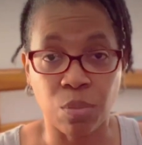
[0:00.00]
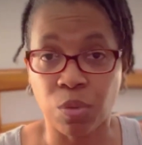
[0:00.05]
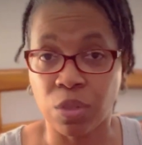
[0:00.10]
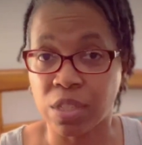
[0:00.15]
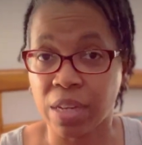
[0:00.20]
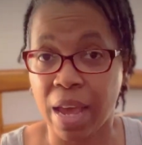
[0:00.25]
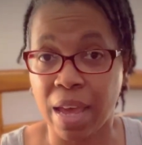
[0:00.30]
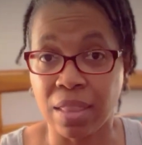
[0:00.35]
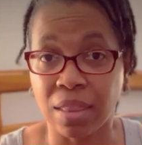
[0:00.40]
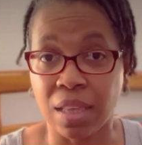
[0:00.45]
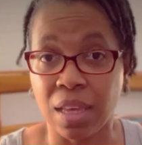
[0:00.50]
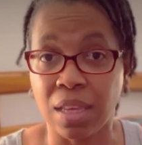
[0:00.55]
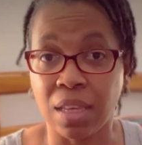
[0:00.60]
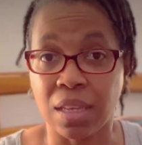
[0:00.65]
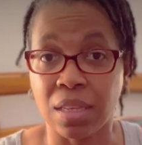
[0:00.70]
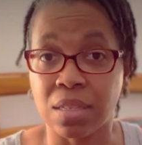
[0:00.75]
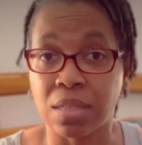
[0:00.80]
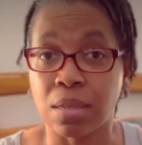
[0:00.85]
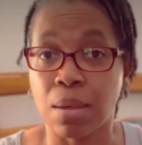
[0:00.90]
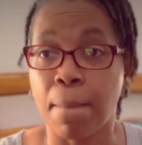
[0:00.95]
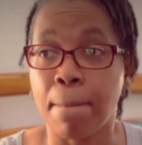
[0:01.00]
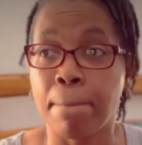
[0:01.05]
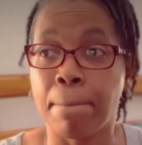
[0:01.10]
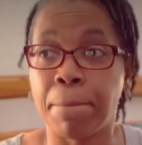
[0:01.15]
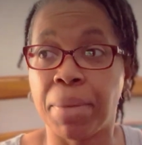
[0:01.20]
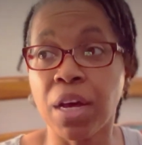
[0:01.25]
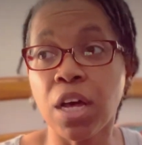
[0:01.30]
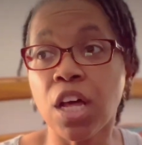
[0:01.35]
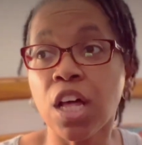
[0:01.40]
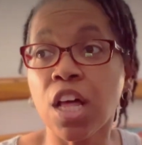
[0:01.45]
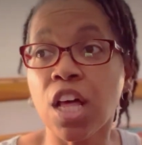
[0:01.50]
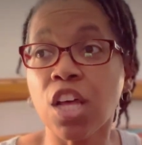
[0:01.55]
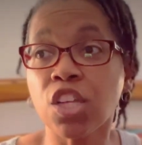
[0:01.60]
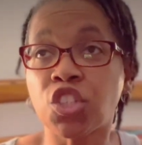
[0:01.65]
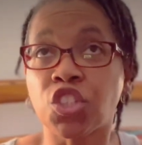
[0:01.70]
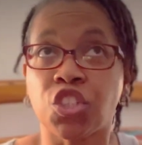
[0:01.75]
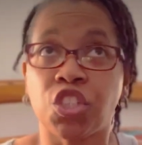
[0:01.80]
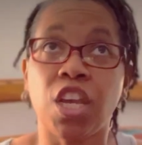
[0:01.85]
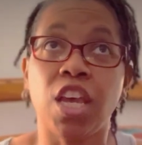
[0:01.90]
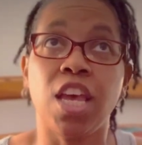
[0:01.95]
which I think is some
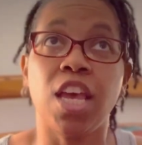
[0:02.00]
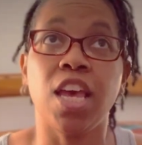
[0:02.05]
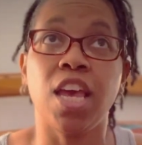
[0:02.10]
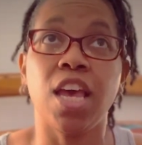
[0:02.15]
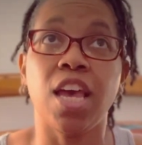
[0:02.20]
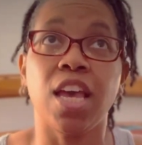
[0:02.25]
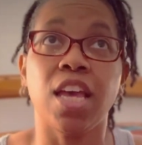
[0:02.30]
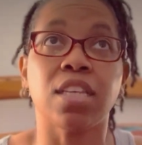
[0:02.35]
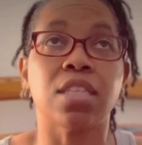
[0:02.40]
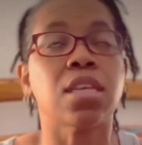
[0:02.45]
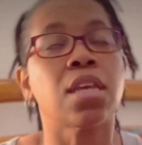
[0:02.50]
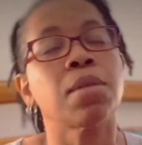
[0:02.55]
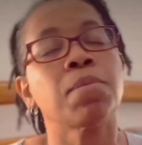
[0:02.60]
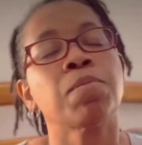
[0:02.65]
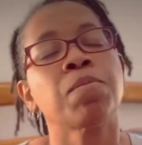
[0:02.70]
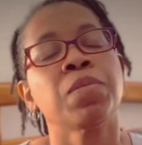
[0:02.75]
bullshit.